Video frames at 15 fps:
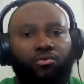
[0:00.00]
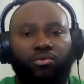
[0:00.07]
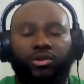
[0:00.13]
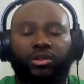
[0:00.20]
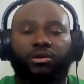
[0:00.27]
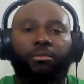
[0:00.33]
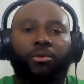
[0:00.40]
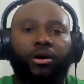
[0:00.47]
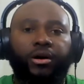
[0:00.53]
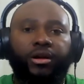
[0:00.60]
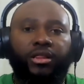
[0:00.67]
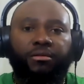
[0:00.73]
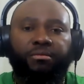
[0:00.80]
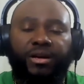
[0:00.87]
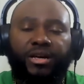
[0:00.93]
where the
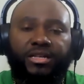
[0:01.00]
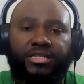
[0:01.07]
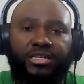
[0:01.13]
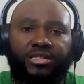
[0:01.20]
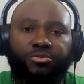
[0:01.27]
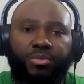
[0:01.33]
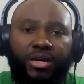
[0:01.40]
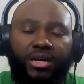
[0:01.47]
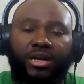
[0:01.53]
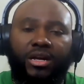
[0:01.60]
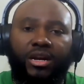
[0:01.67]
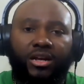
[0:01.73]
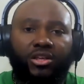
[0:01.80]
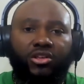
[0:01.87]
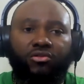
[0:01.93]
mark of the beast is
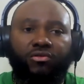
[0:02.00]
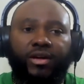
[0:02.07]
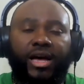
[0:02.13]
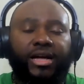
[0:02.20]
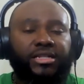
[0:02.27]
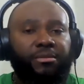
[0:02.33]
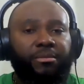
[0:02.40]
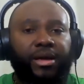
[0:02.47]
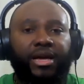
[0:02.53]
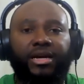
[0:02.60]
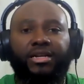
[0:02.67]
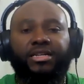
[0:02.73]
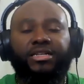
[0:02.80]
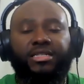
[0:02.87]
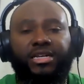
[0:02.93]
being and you got to
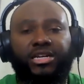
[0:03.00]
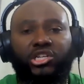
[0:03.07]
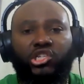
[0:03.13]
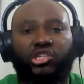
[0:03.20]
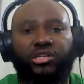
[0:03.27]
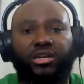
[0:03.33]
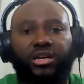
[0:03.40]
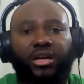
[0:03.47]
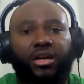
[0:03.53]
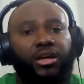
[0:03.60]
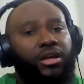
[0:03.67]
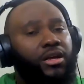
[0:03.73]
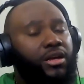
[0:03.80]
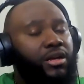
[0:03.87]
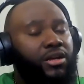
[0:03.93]
make a decision,
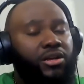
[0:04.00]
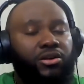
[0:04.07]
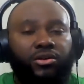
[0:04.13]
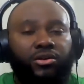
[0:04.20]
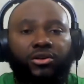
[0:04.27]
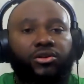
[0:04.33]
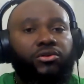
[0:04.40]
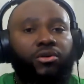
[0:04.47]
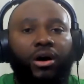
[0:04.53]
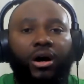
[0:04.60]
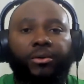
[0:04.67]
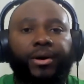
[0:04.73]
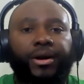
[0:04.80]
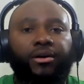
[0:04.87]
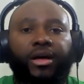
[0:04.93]
you, you
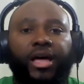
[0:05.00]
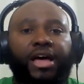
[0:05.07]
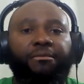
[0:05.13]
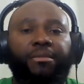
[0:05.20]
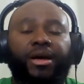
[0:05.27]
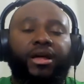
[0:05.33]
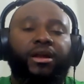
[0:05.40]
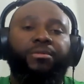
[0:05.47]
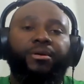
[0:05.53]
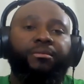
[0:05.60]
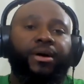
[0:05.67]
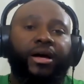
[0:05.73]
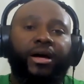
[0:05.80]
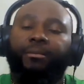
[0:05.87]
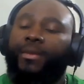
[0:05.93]
already going to have made up your
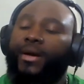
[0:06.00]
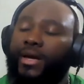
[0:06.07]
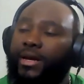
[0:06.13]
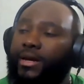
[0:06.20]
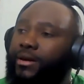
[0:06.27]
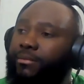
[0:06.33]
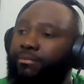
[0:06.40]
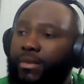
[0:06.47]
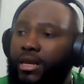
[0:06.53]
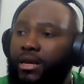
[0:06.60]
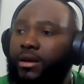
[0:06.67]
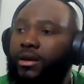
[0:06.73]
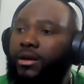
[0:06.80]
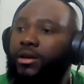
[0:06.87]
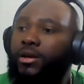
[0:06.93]
mind, man.
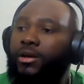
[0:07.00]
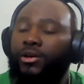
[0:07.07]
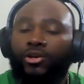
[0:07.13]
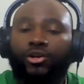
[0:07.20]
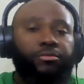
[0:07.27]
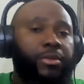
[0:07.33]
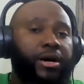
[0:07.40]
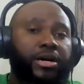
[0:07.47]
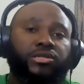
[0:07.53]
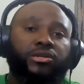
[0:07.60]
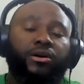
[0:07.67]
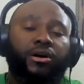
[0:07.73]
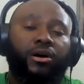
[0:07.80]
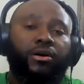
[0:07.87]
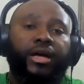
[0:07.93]
You might as
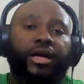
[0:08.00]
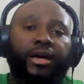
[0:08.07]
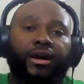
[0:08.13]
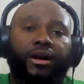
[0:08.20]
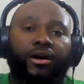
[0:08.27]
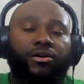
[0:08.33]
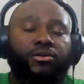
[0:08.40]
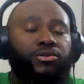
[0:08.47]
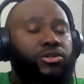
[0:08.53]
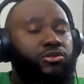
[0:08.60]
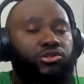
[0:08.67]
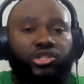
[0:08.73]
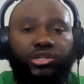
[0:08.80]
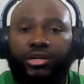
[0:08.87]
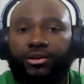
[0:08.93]
well go ahead on, do
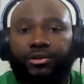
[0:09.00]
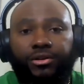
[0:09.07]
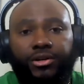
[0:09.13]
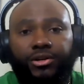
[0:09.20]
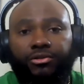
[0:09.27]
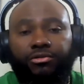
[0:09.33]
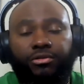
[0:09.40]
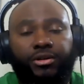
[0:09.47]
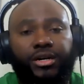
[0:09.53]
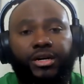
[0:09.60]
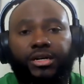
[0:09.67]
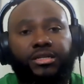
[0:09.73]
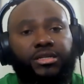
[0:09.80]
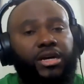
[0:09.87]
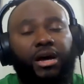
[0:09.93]
what you're going to do
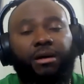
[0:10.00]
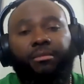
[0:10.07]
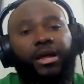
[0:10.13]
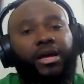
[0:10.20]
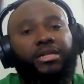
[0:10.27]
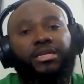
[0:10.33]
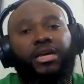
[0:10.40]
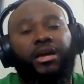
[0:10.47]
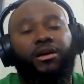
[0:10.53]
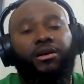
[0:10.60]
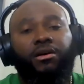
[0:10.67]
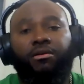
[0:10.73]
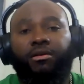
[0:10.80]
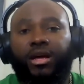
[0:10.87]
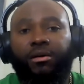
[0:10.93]
because I'm not
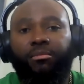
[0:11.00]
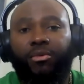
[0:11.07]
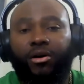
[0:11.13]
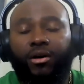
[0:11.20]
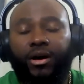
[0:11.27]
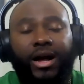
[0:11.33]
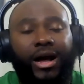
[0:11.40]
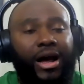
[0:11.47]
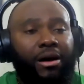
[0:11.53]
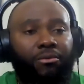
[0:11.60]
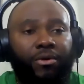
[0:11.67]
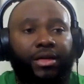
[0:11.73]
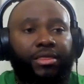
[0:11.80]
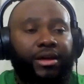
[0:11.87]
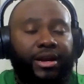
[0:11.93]
taking on that mark.
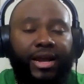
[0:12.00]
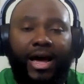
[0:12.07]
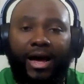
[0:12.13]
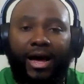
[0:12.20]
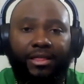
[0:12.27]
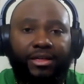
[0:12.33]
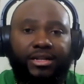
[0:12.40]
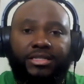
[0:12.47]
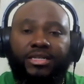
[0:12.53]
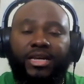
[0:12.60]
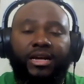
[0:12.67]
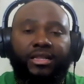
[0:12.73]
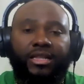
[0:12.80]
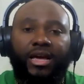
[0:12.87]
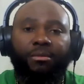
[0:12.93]
I'd rather die than
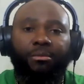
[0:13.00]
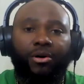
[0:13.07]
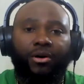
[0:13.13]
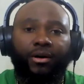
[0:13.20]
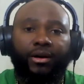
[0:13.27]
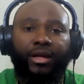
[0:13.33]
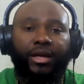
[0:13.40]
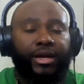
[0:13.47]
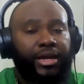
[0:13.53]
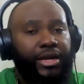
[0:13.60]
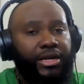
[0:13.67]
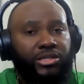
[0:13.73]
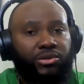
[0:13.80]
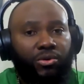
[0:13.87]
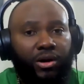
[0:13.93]
take that mark. And
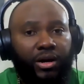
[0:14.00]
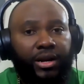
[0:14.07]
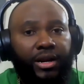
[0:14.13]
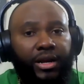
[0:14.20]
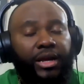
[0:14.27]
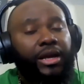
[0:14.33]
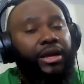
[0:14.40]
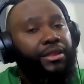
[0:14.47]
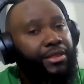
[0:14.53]
guess what?